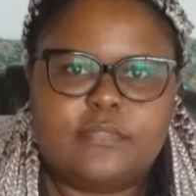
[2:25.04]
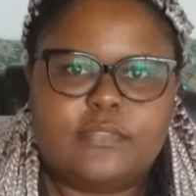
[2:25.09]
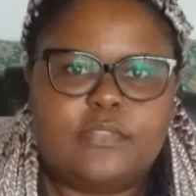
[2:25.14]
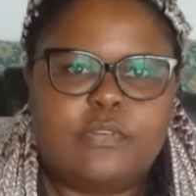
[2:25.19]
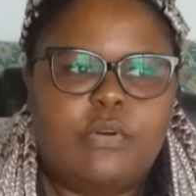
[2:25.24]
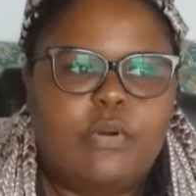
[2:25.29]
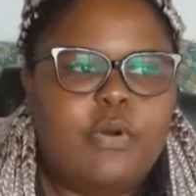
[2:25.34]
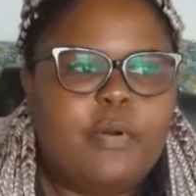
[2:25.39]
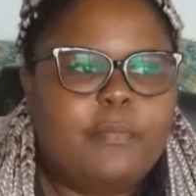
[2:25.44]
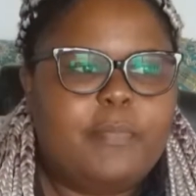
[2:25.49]

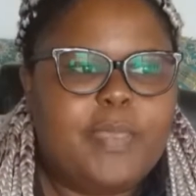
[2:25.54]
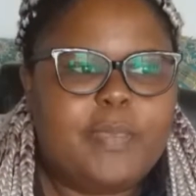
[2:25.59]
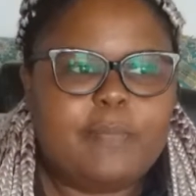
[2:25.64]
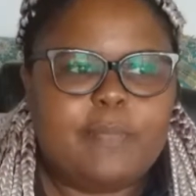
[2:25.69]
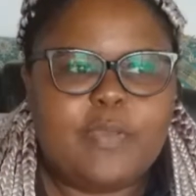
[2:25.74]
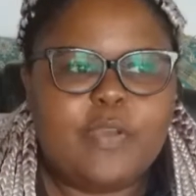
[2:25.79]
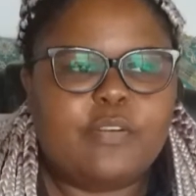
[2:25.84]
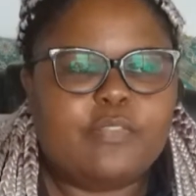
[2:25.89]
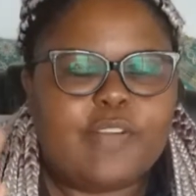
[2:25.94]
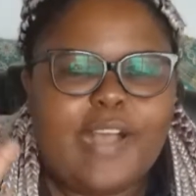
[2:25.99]
or
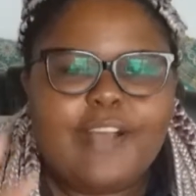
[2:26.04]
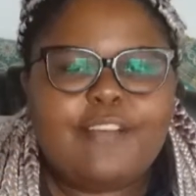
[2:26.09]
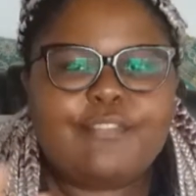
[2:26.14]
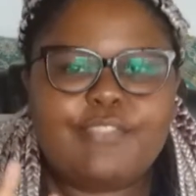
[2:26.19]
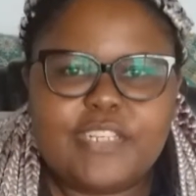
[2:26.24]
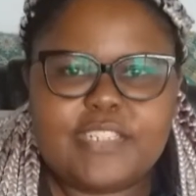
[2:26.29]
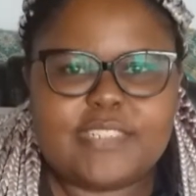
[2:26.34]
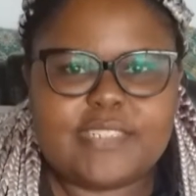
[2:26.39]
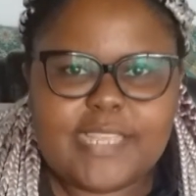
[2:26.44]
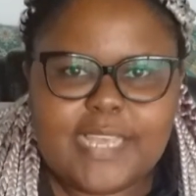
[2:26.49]
maybe of
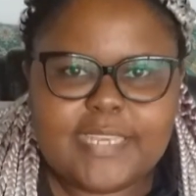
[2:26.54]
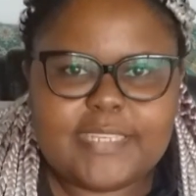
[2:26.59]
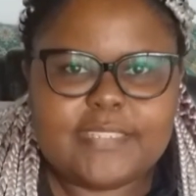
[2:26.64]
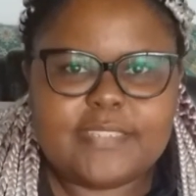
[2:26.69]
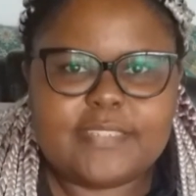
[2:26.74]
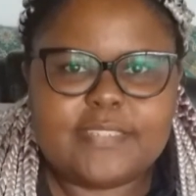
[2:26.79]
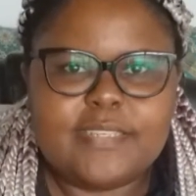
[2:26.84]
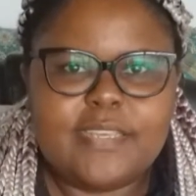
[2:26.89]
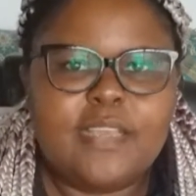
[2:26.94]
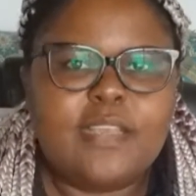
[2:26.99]
average
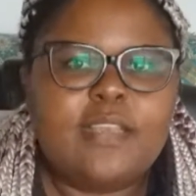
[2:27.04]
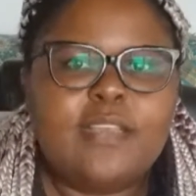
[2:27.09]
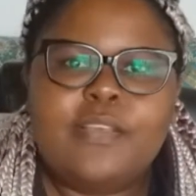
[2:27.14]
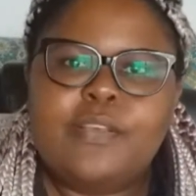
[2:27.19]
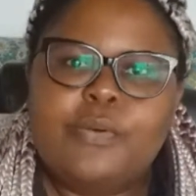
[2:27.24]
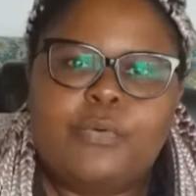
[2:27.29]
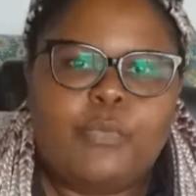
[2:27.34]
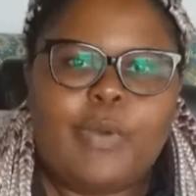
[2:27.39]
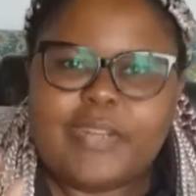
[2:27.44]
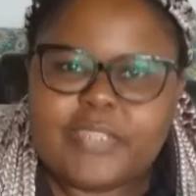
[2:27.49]
size,
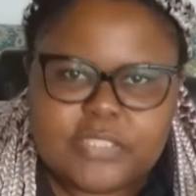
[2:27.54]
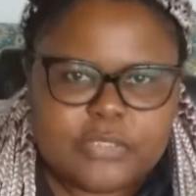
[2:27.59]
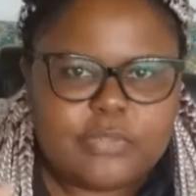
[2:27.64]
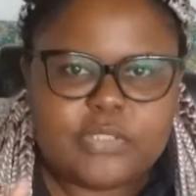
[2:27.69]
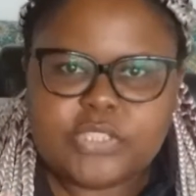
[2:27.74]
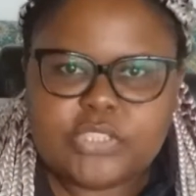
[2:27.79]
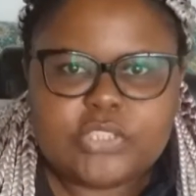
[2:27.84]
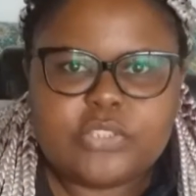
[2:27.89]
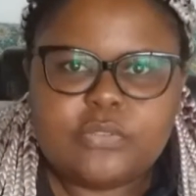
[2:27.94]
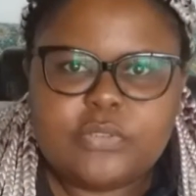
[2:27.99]
what she
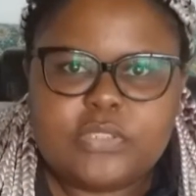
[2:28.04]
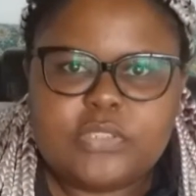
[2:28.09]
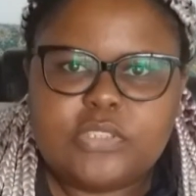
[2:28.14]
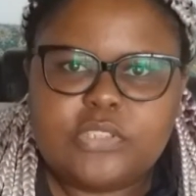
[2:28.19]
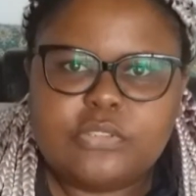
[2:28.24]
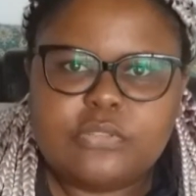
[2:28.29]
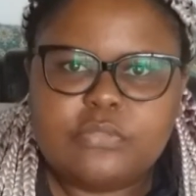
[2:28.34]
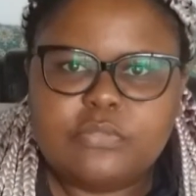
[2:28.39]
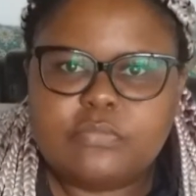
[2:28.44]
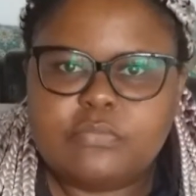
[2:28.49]
was showing
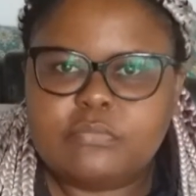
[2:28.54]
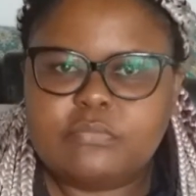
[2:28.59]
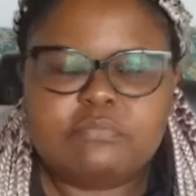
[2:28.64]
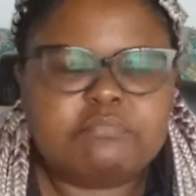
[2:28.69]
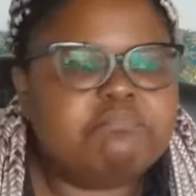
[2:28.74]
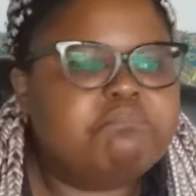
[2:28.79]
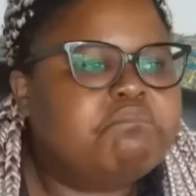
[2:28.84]
you,